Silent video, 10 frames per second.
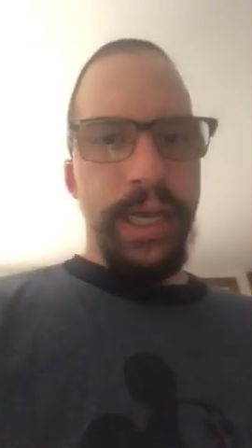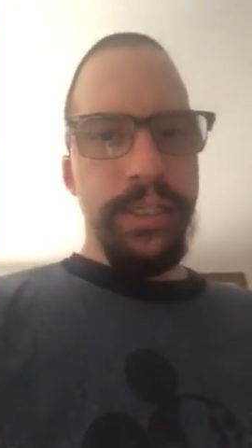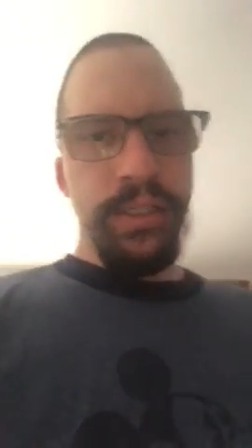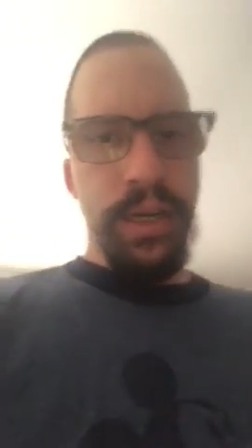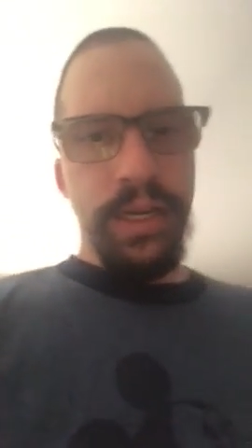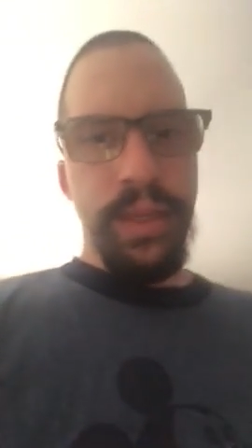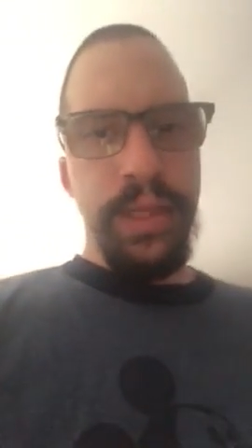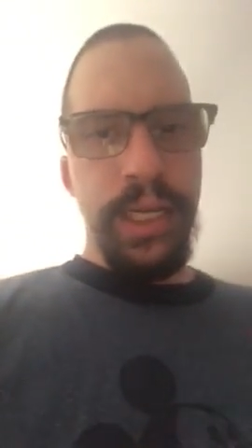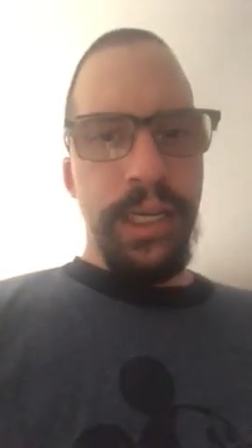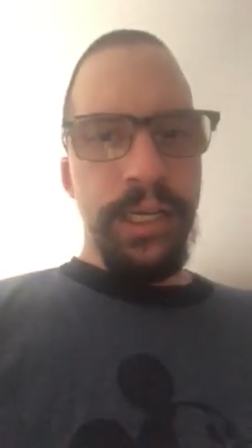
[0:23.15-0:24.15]
I started
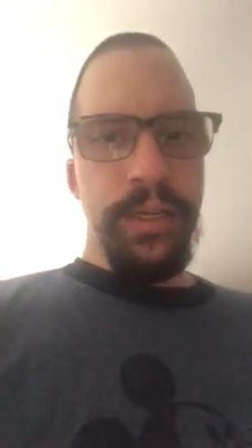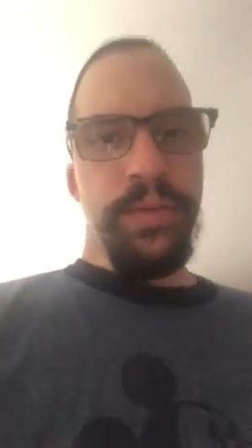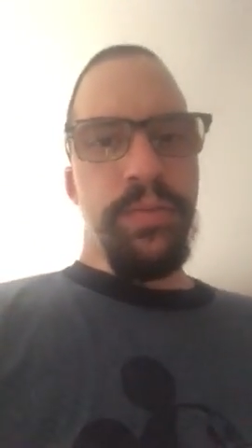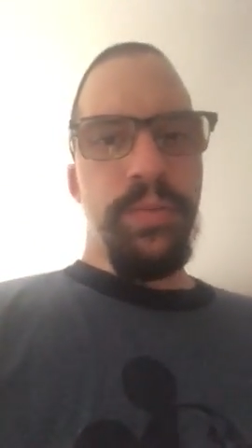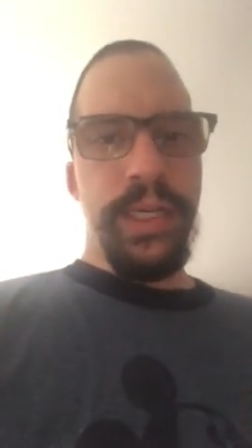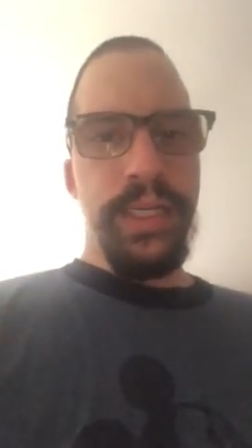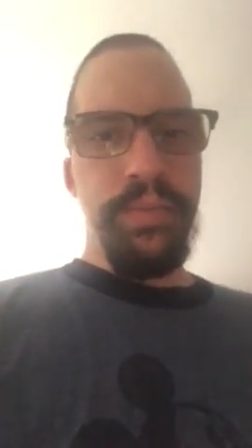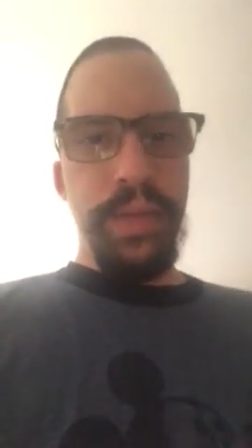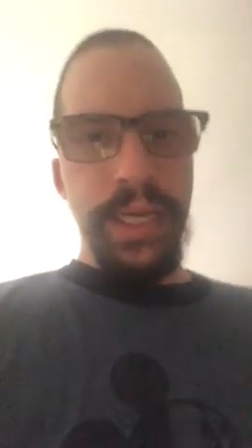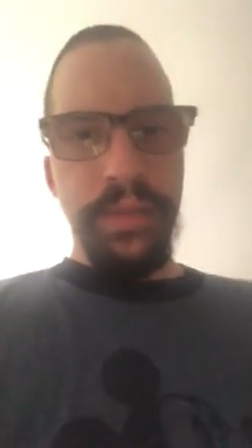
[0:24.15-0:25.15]
thinking what
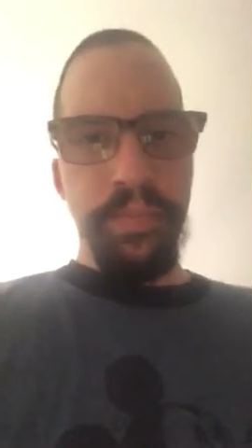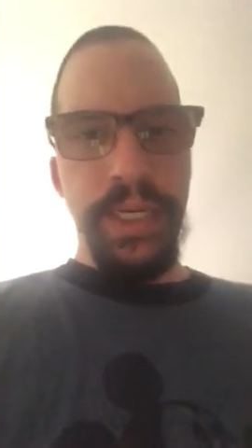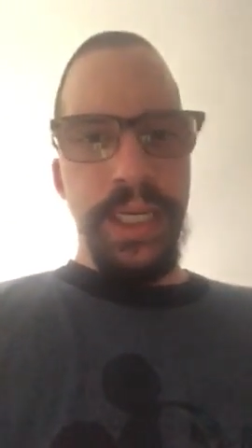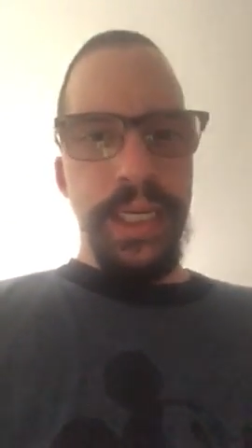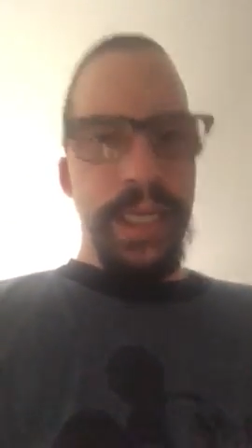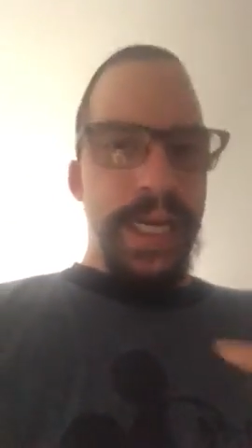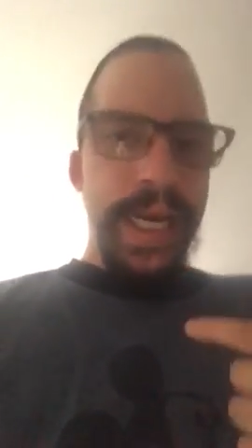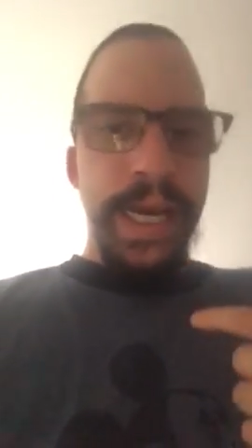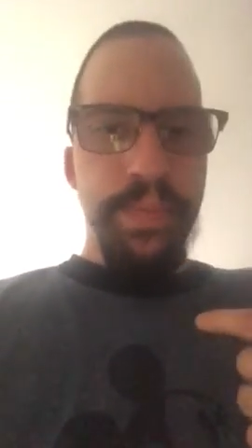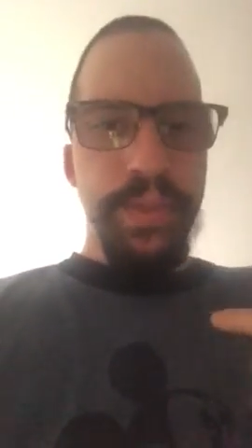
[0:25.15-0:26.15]
can make me
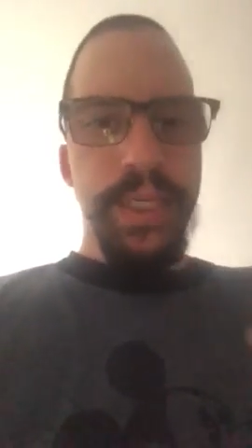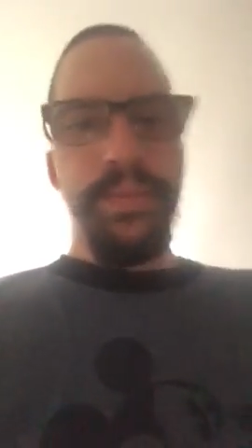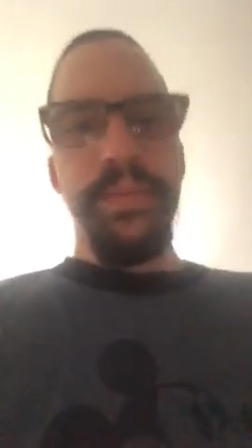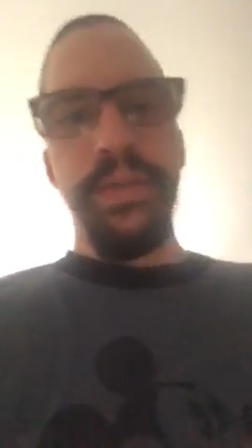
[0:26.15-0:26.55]
happy.